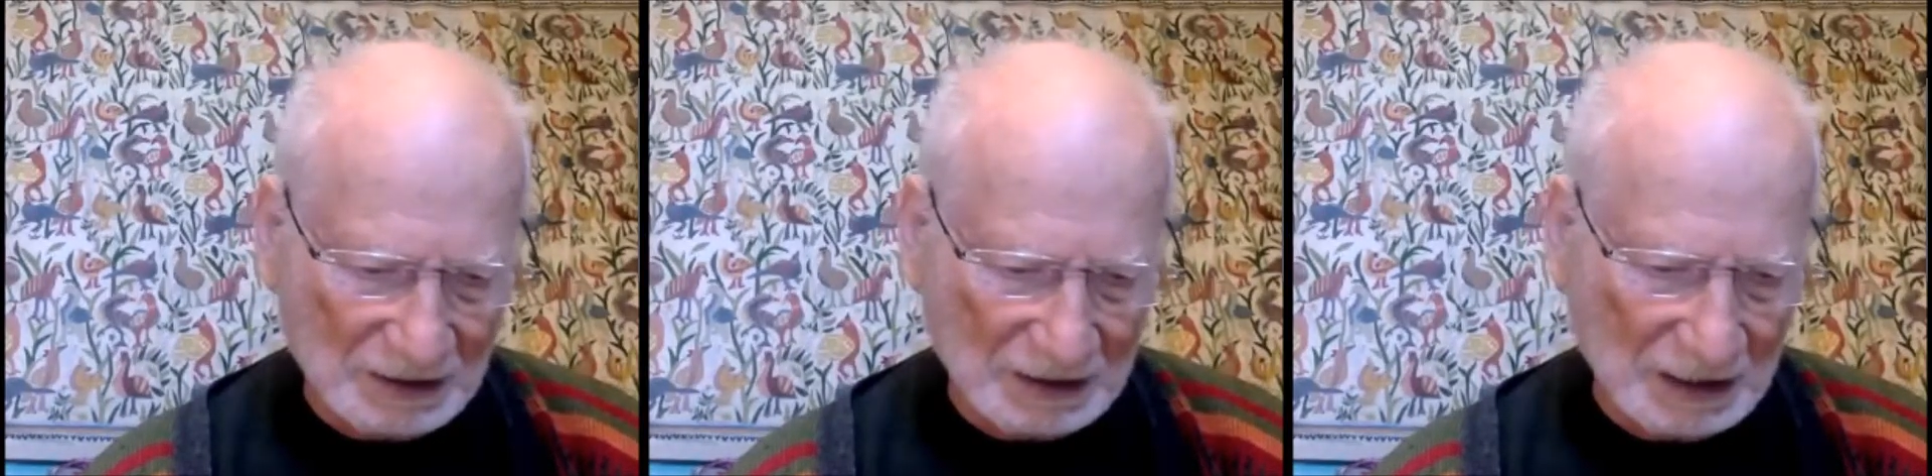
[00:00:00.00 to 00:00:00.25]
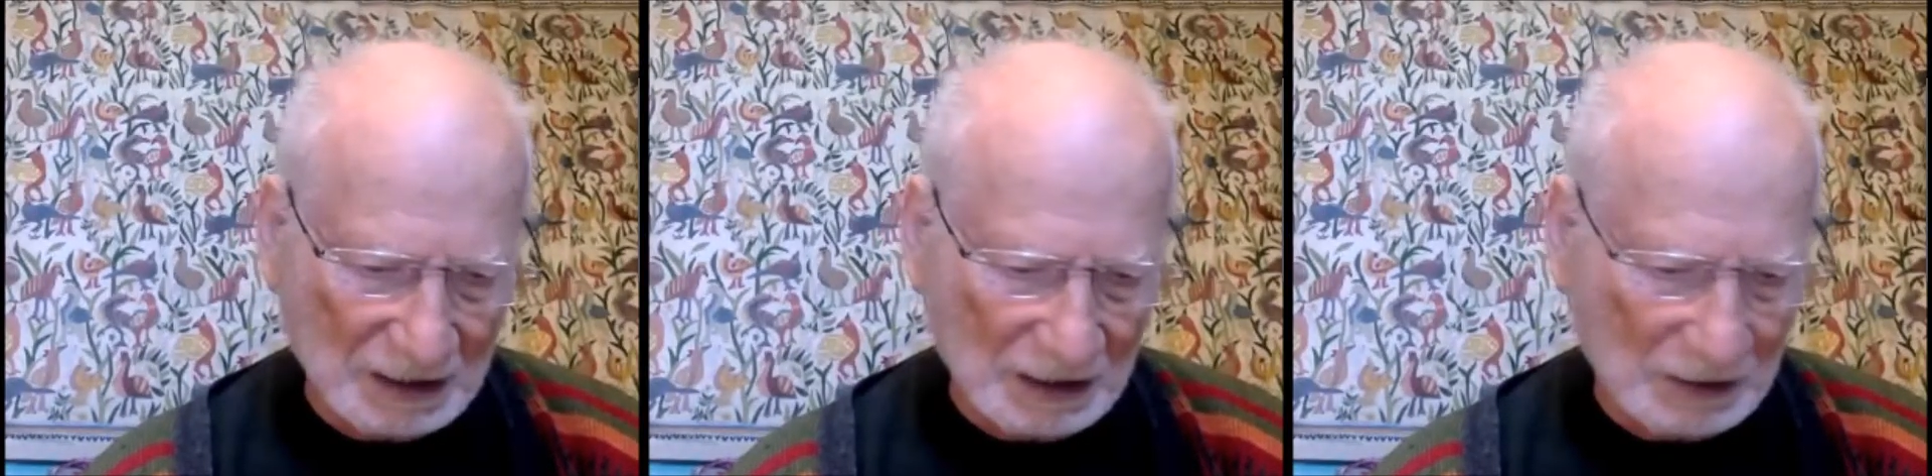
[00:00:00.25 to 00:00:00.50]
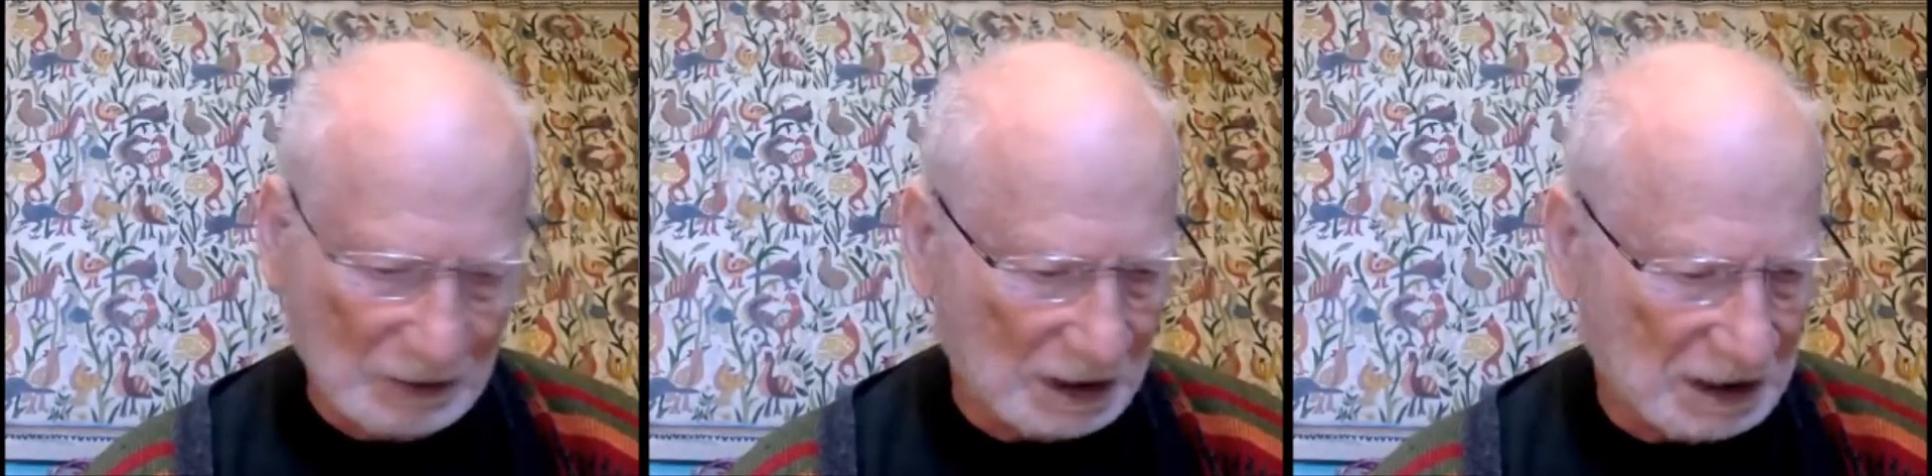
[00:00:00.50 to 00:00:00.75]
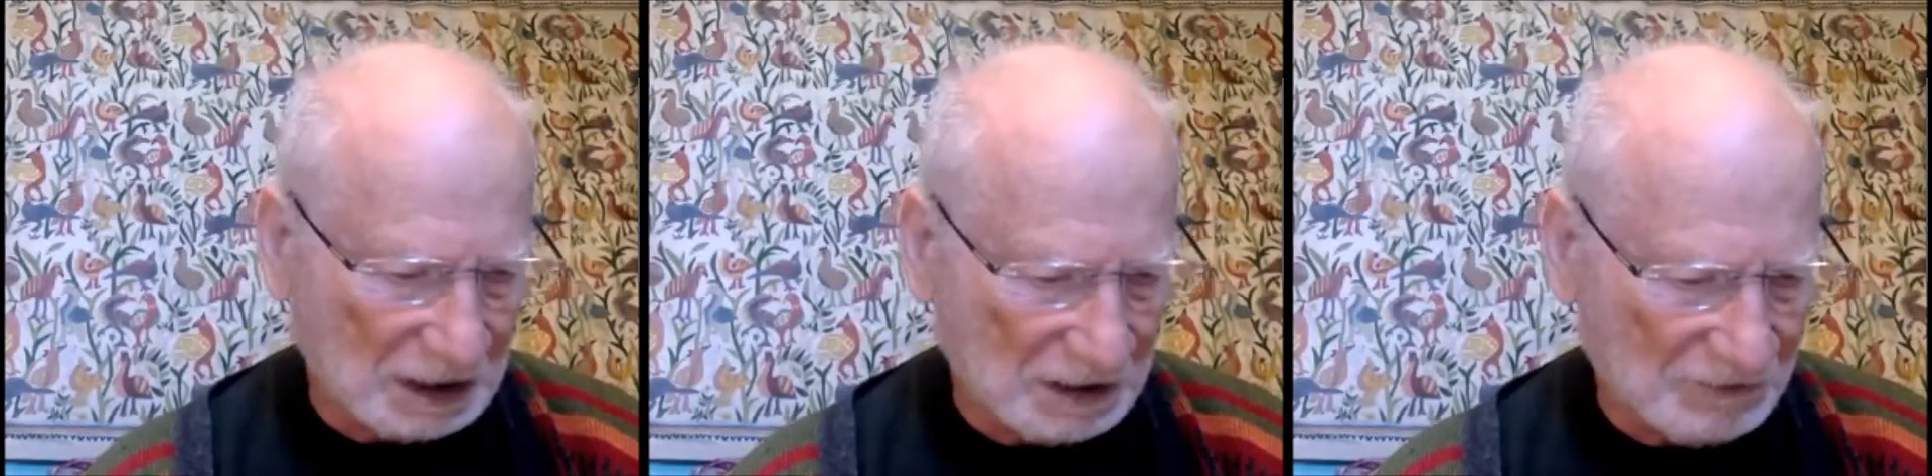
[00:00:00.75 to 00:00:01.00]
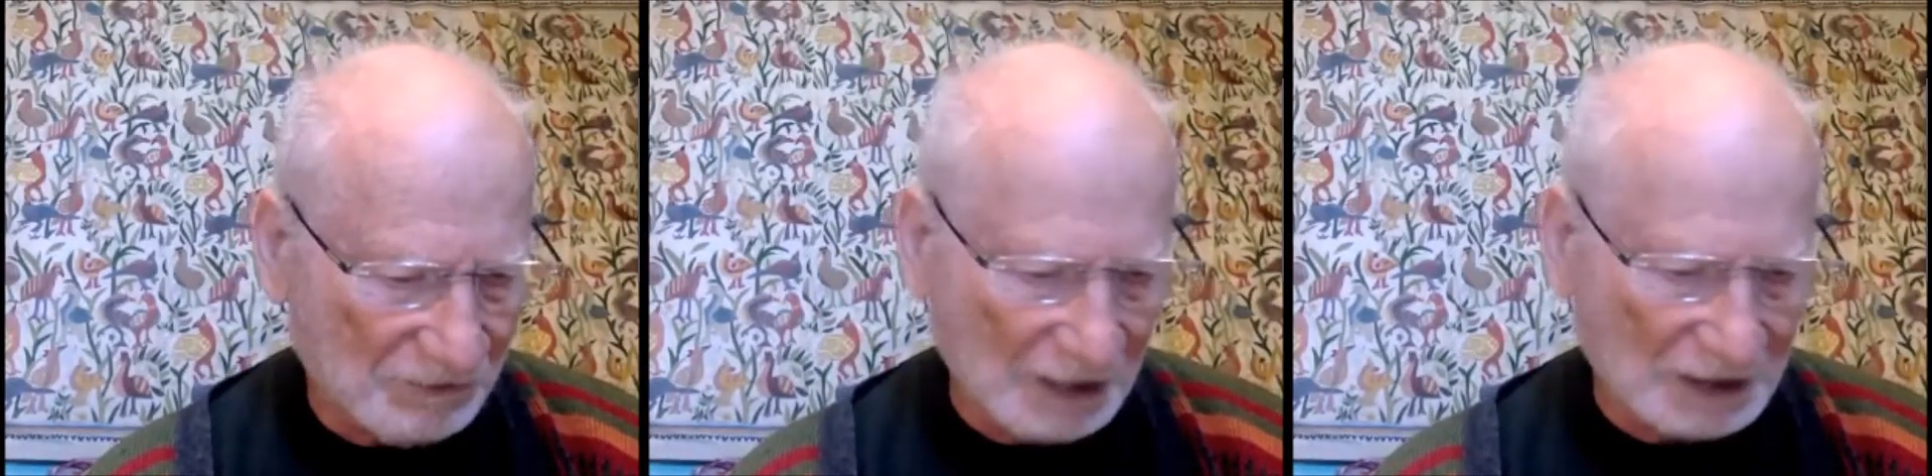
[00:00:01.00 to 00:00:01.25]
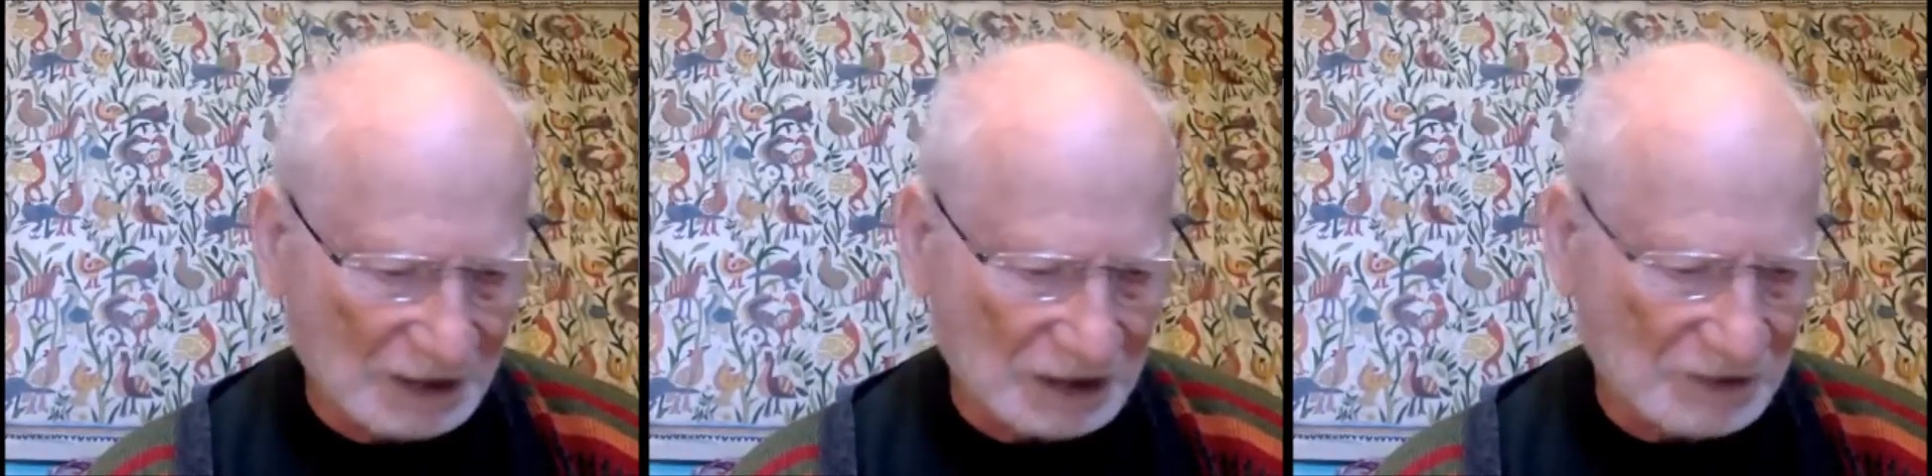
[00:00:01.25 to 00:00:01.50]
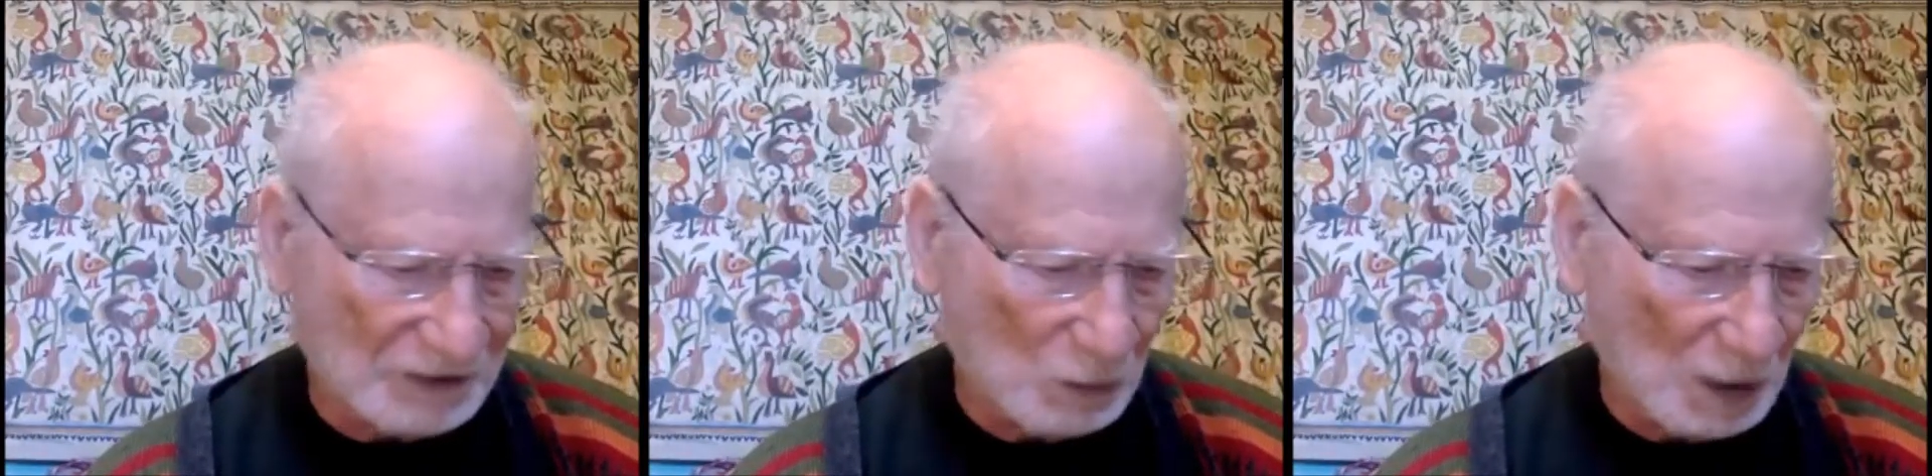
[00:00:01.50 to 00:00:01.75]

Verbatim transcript: I know, and he fights for the